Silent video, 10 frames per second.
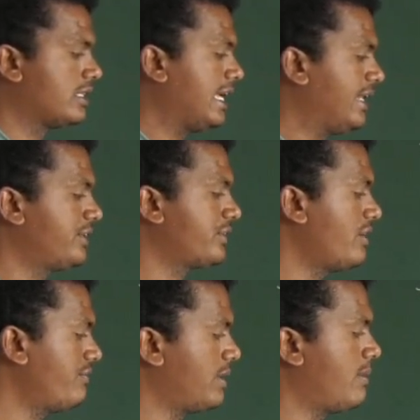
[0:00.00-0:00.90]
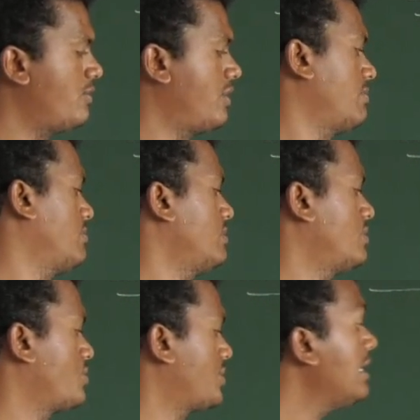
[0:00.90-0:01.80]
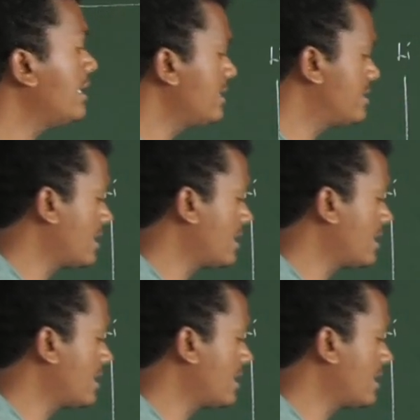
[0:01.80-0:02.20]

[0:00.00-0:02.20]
the electron from outermost shell is